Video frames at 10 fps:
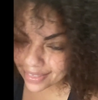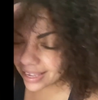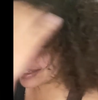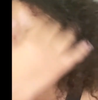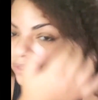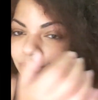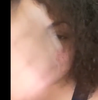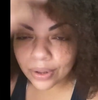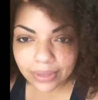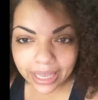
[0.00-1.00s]
That lets you
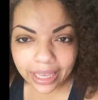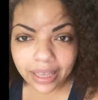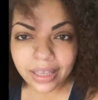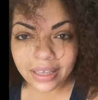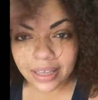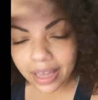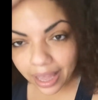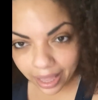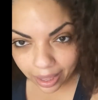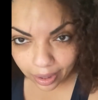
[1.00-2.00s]
know like
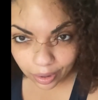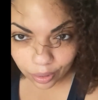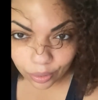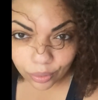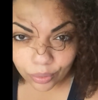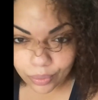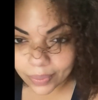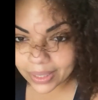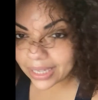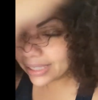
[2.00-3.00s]
how
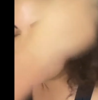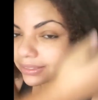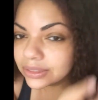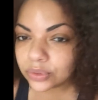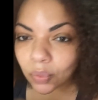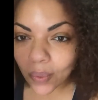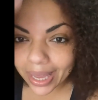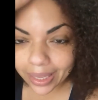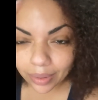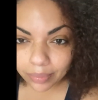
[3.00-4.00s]
it's
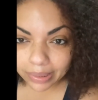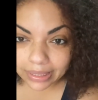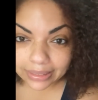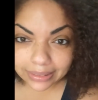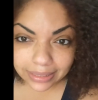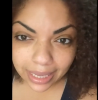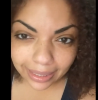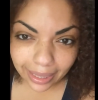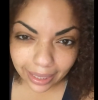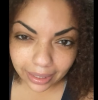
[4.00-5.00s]
wet, but it's not
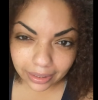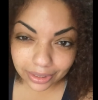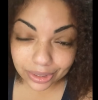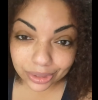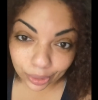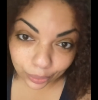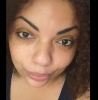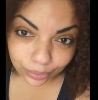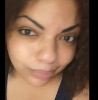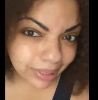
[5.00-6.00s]
like soaked,
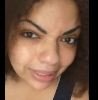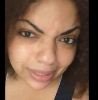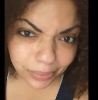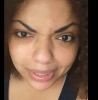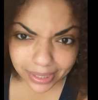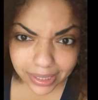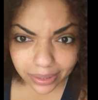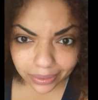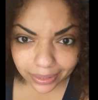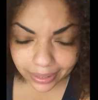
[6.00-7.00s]
because I wouldn't sit
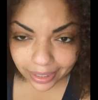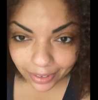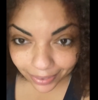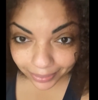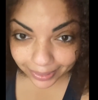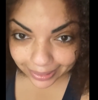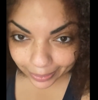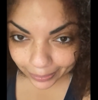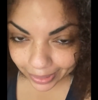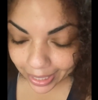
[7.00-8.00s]
on it if it was
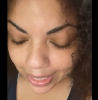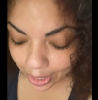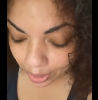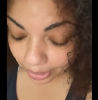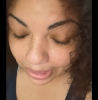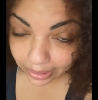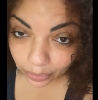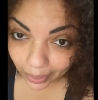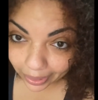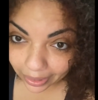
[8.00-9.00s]
soaked. But it is
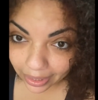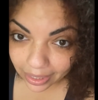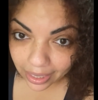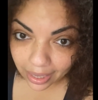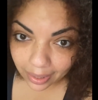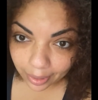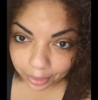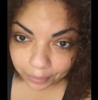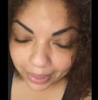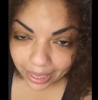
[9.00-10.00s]
wet.
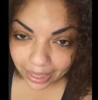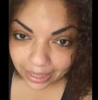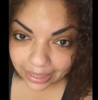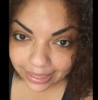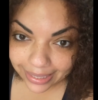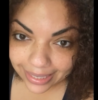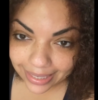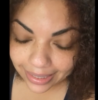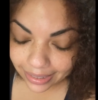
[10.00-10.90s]
And